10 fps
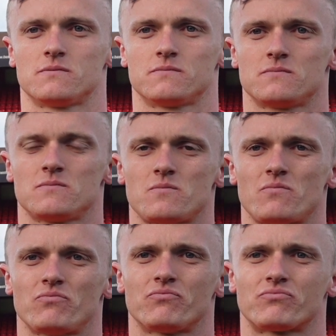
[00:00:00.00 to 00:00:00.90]
When a game
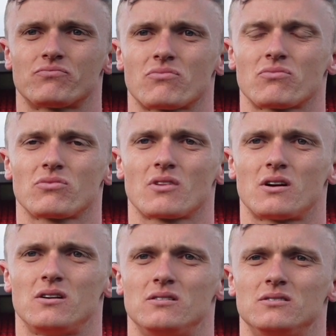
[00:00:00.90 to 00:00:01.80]
starts the
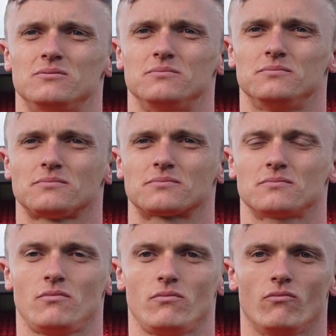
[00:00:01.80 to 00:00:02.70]
way it did tonight, you must
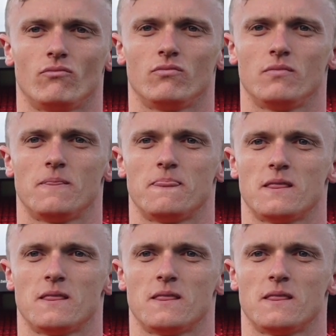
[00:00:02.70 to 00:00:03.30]
get a good feeling, do you?